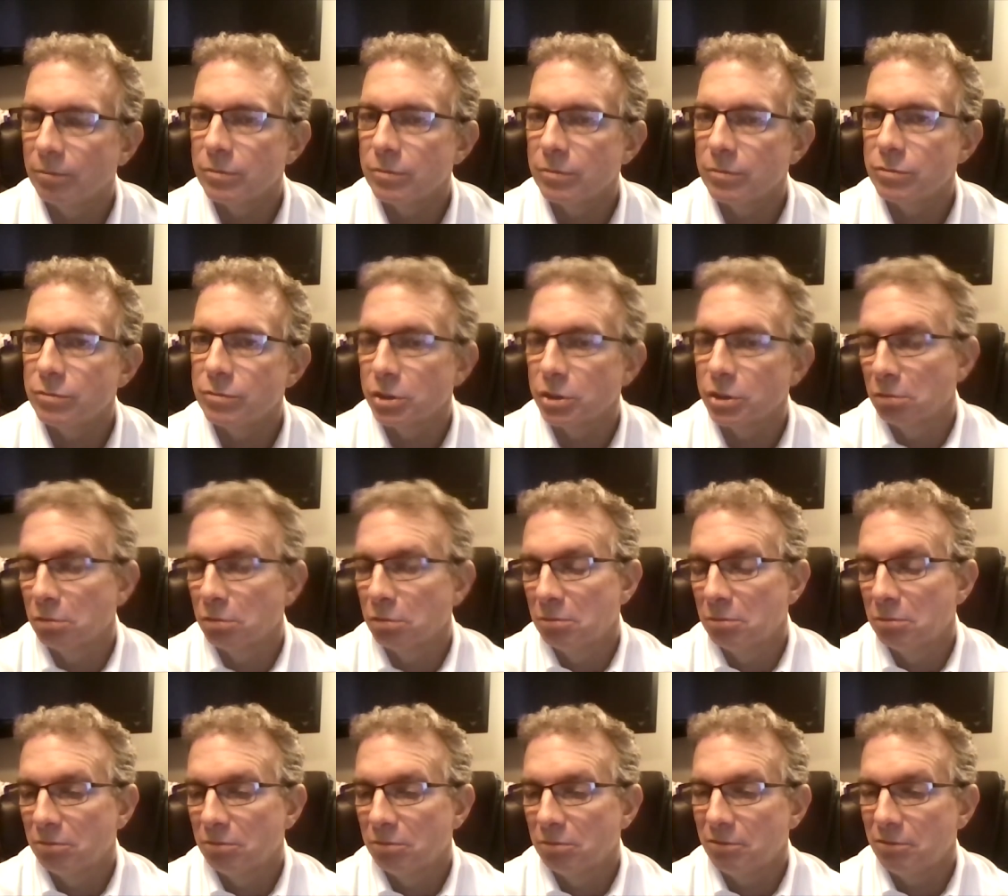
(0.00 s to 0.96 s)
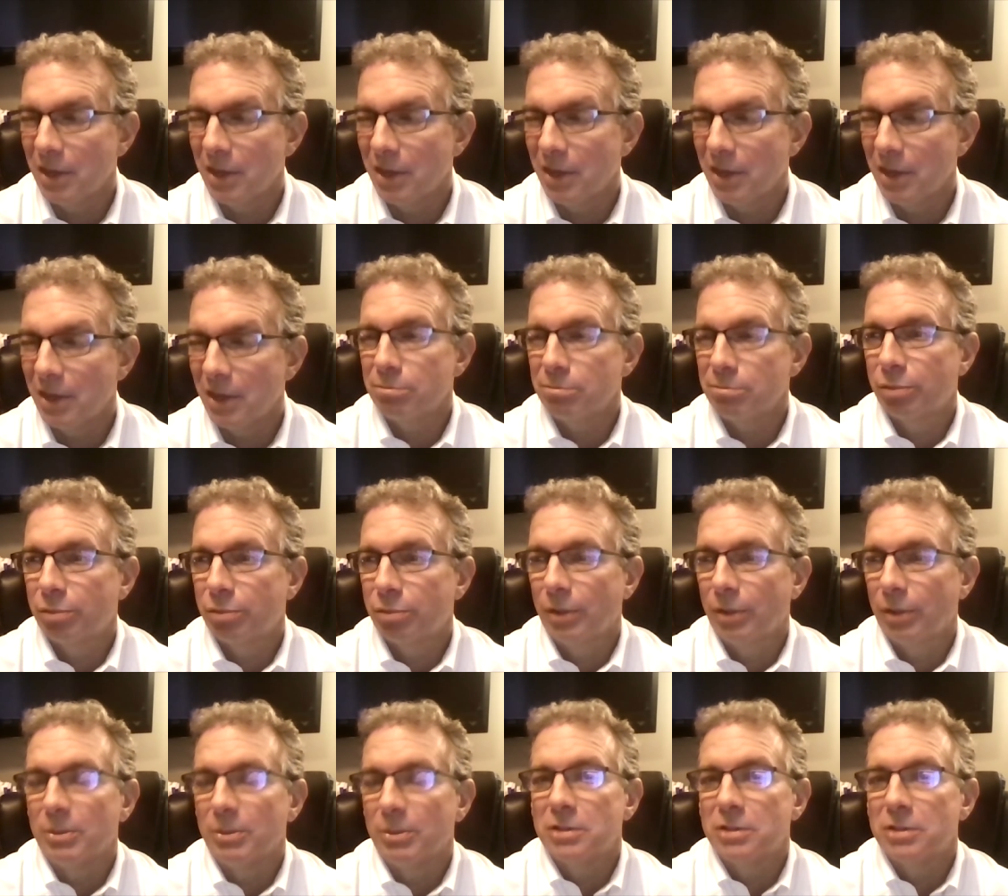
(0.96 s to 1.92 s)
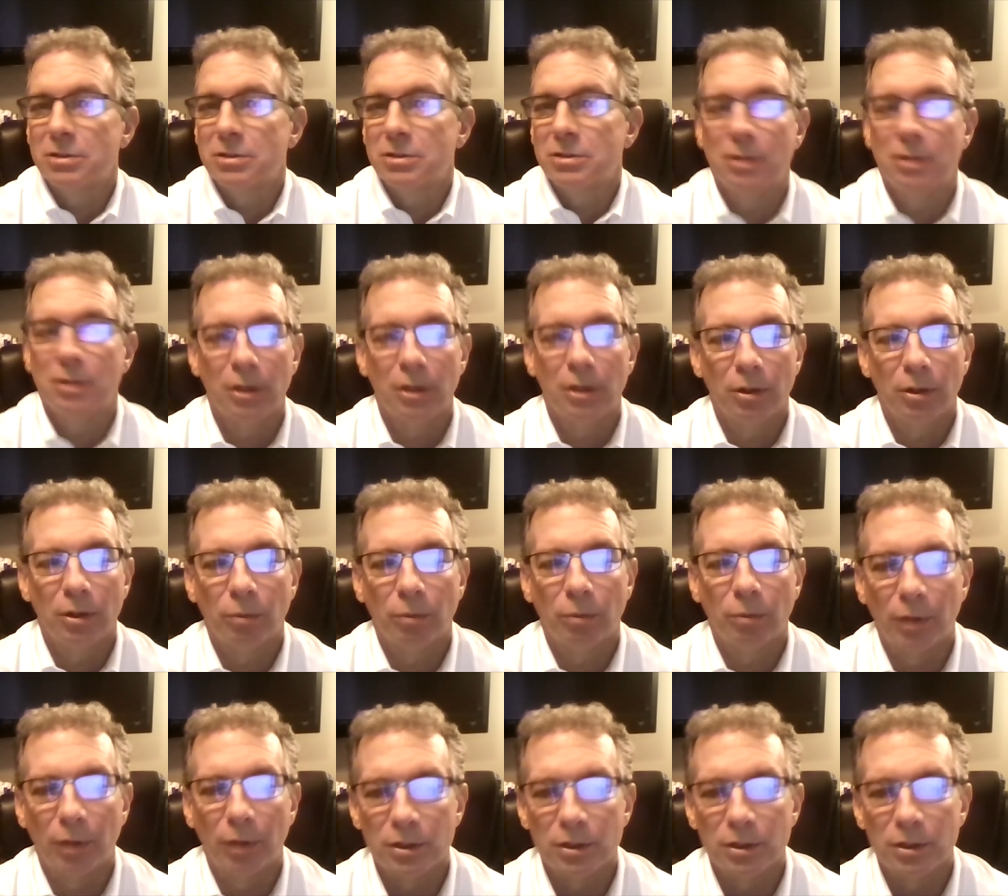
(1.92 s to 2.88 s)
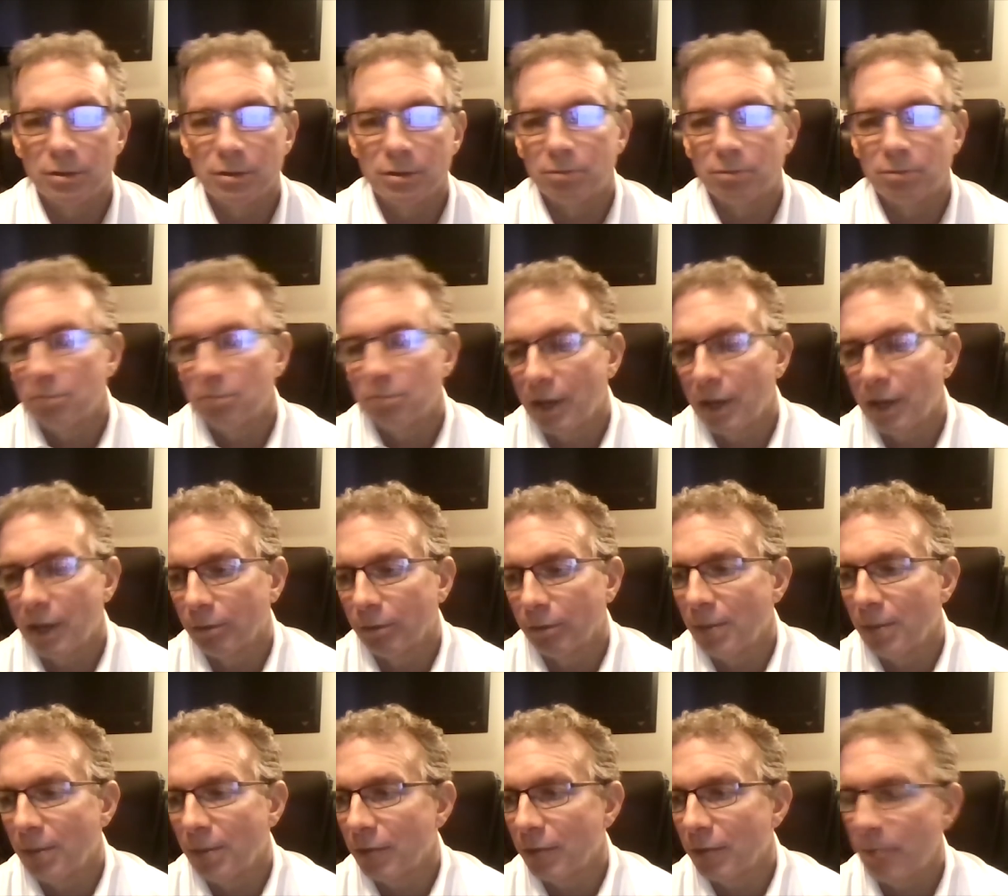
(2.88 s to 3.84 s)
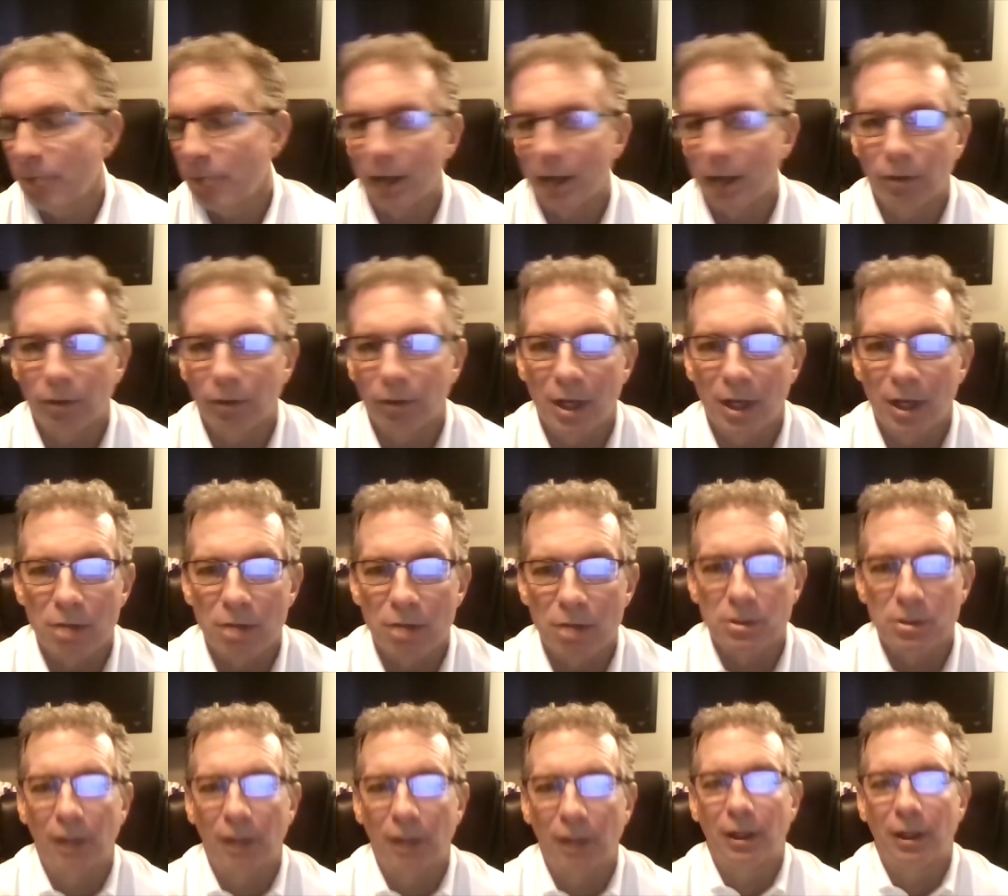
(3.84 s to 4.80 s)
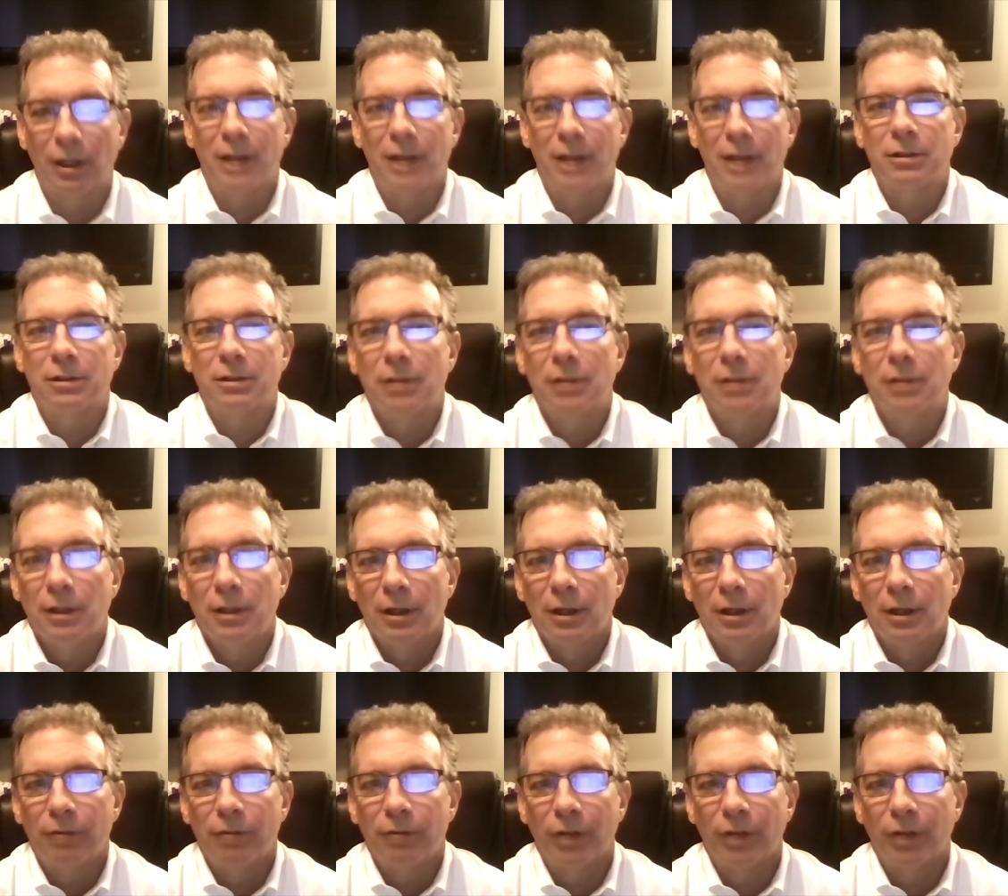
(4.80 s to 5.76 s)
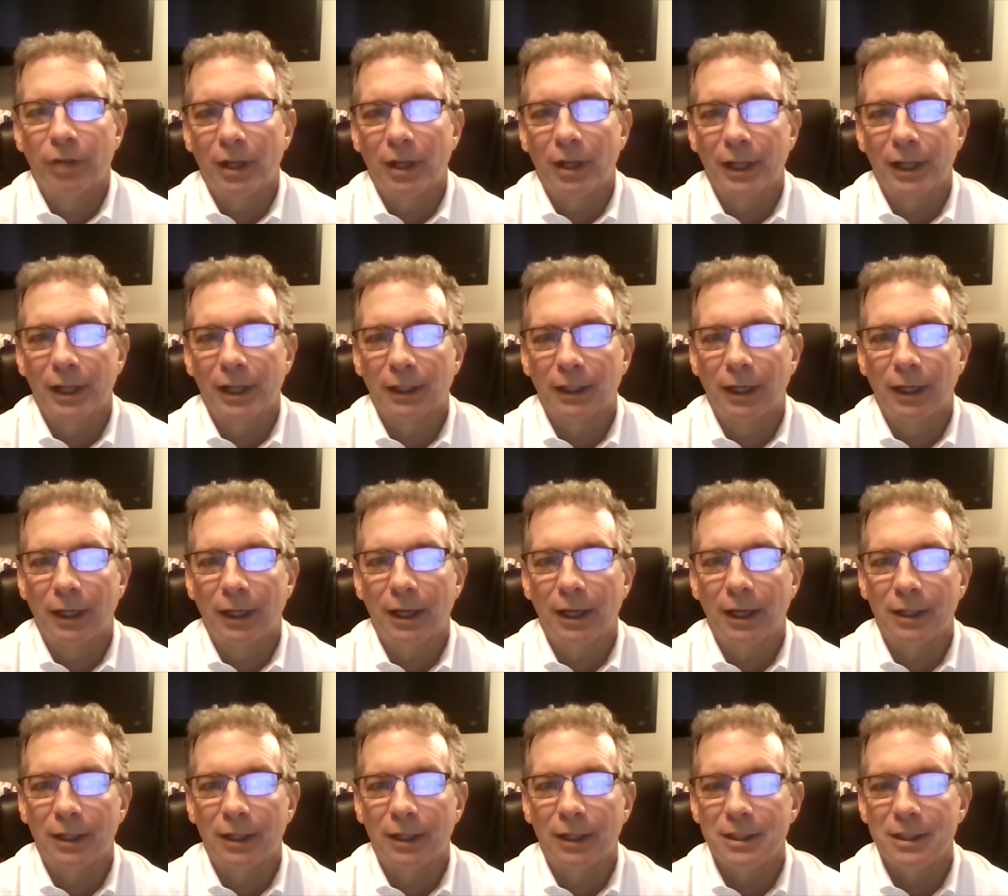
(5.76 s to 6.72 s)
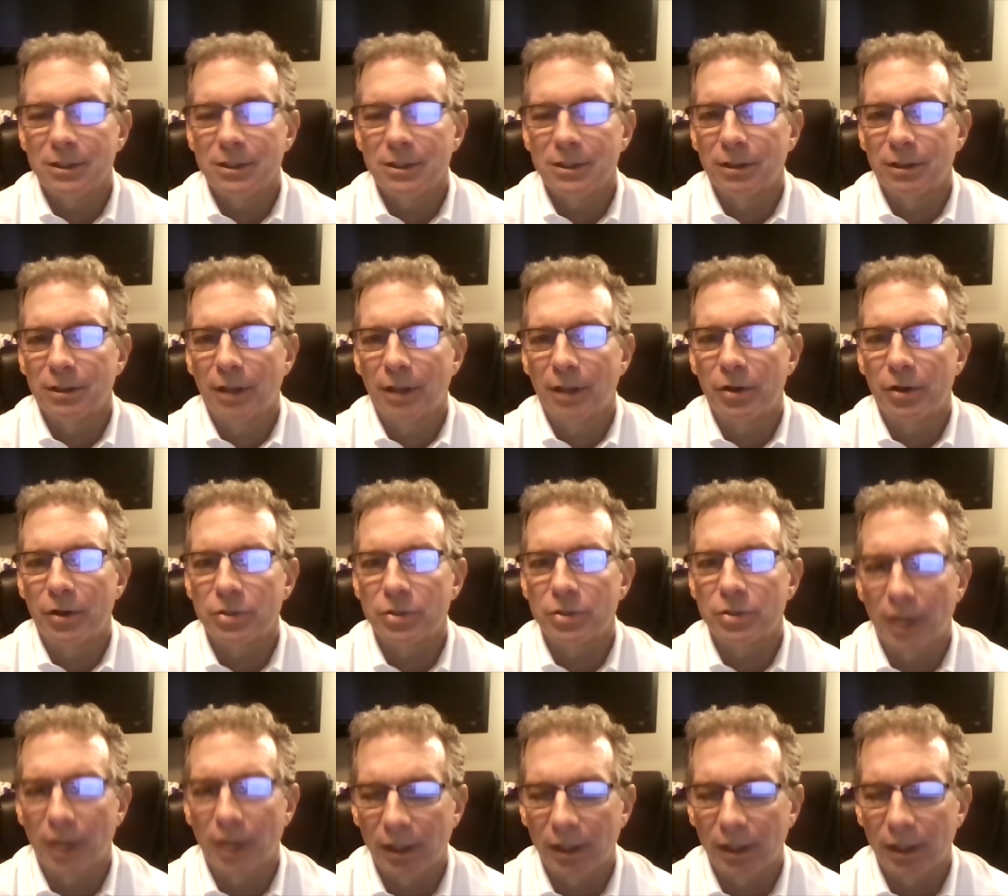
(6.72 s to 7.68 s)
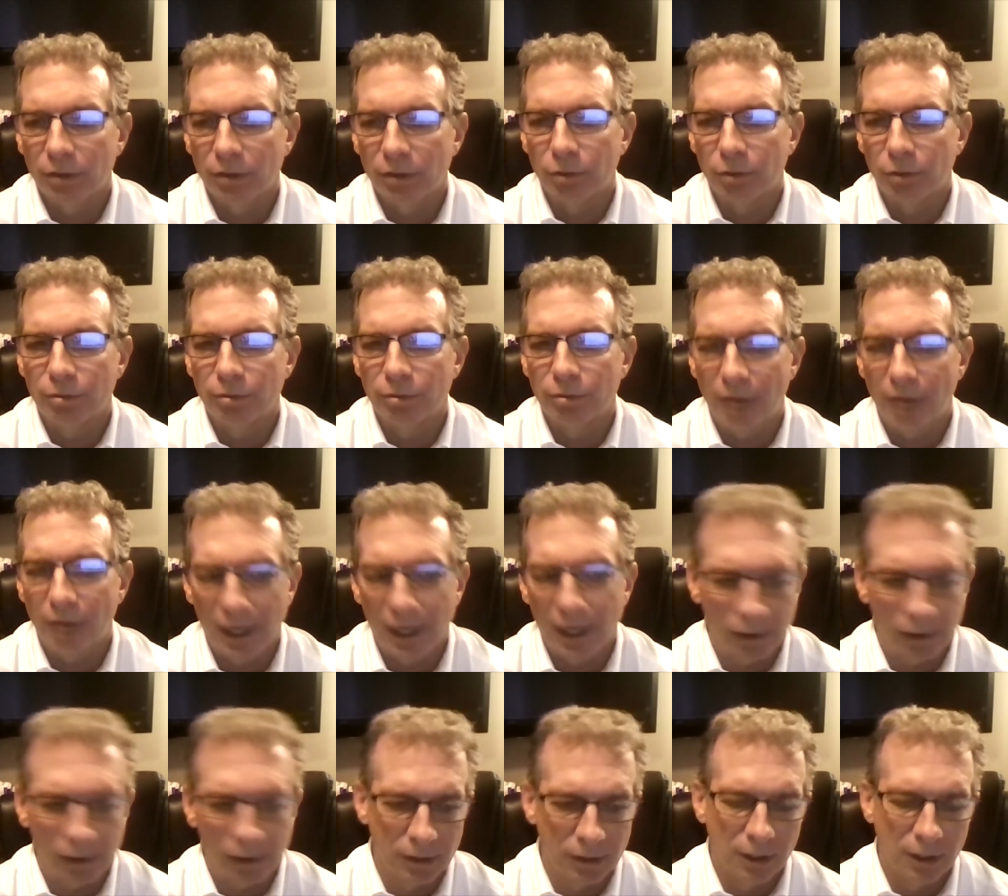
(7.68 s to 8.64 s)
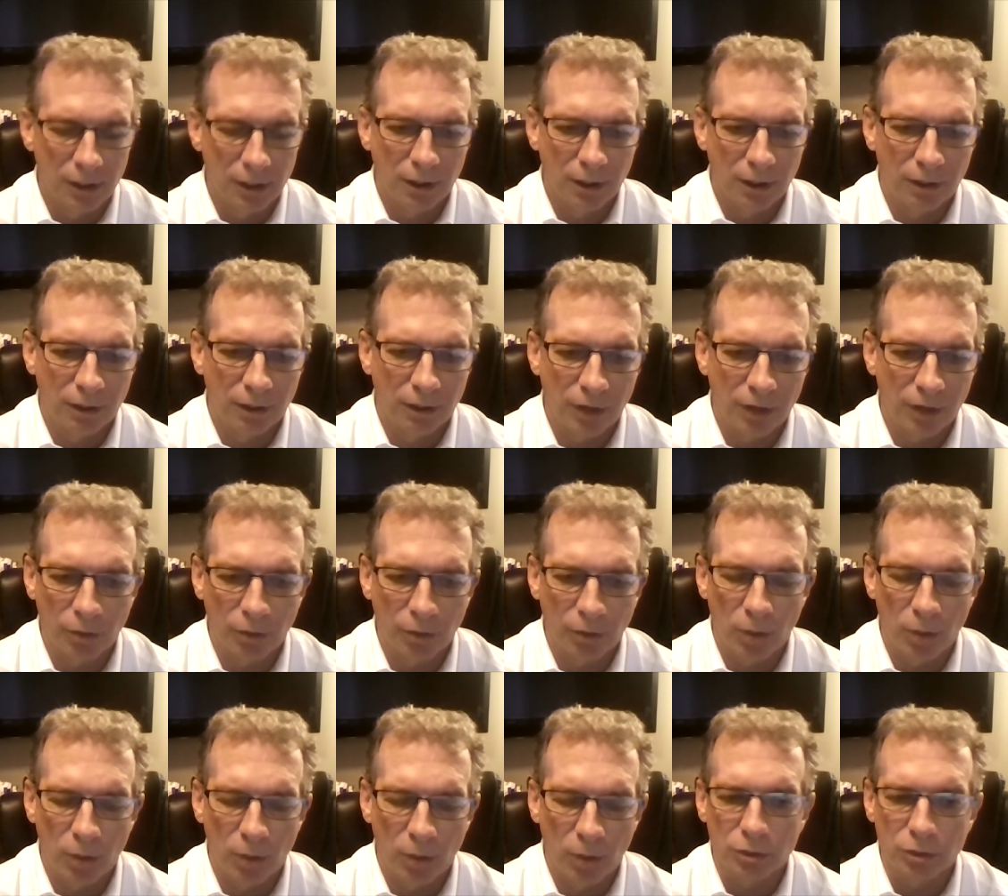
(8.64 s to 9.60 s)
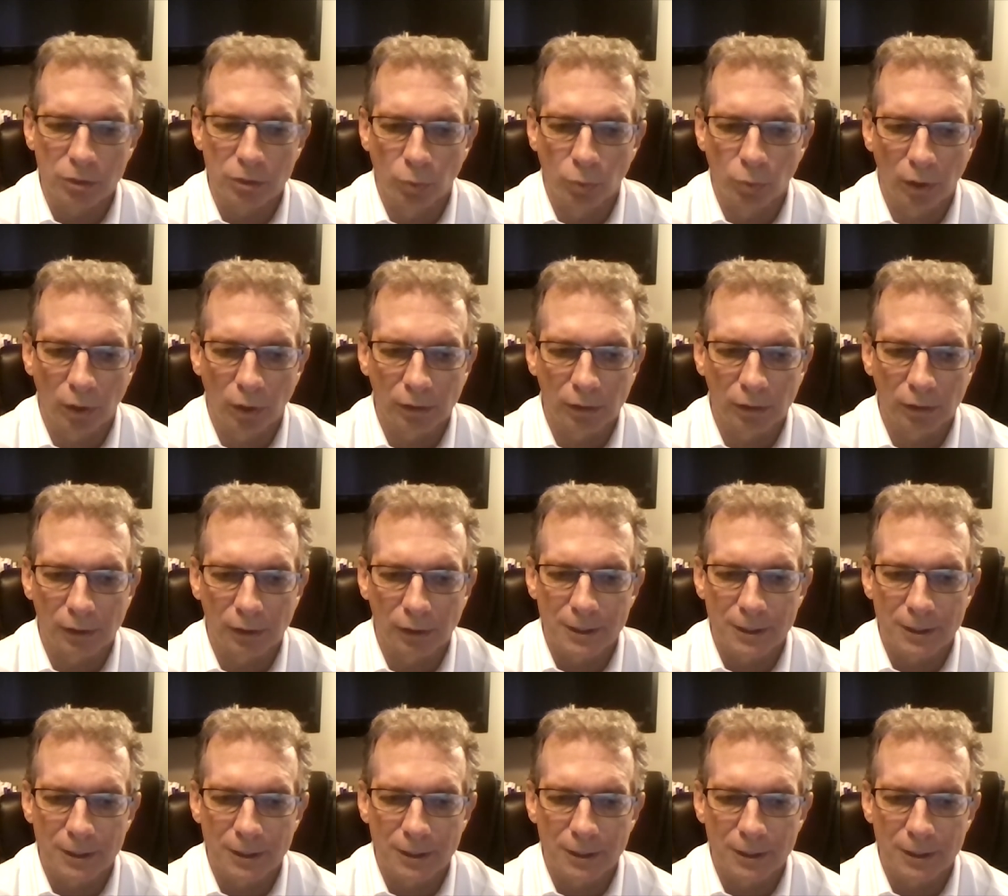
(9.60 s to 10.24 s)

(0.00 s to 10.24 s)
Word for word: So that premise was, I have a math background. I felt like I had a decent understanding through fire of how the markets work.